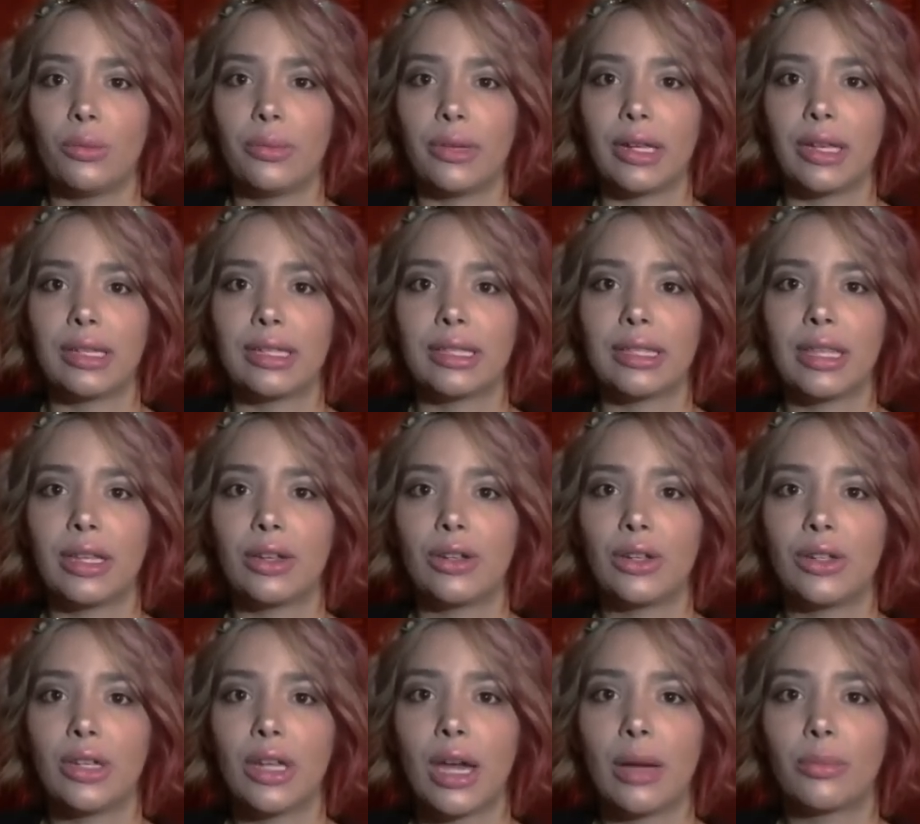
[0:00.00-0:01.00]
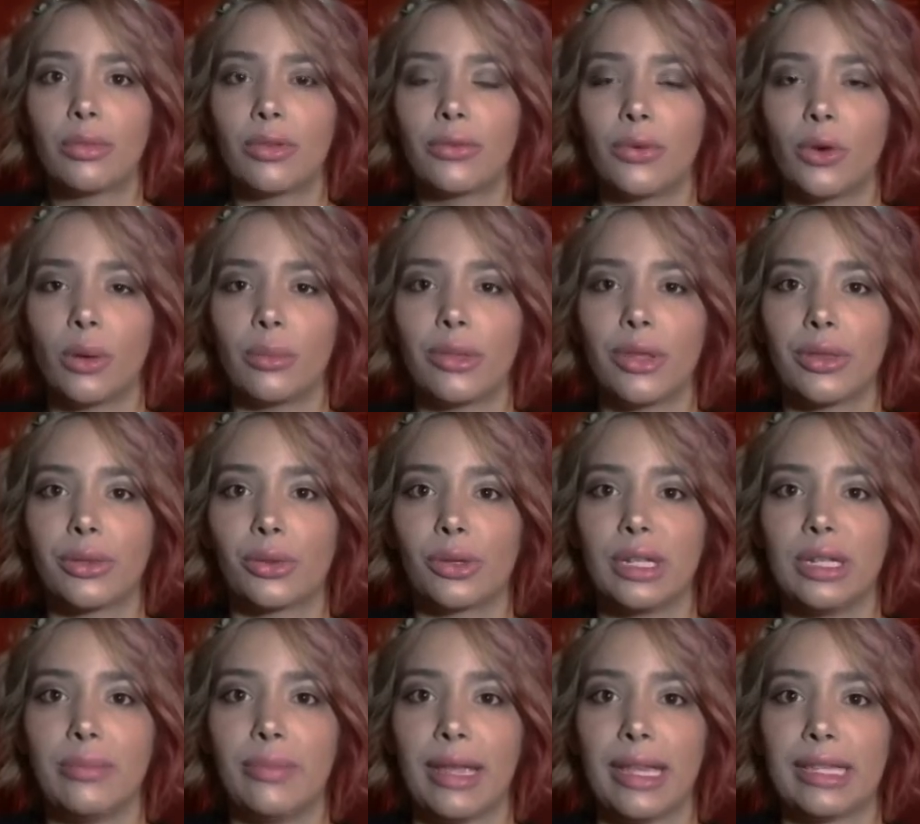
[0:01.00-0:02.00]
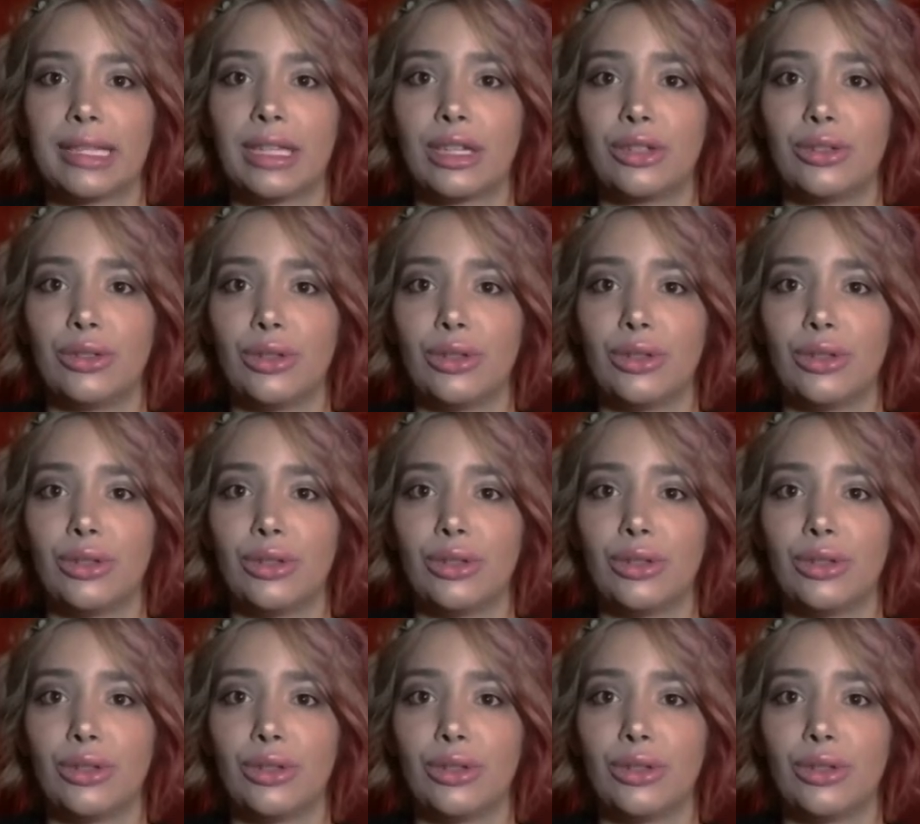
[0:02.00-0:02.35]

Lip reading: because they could not perform the three basic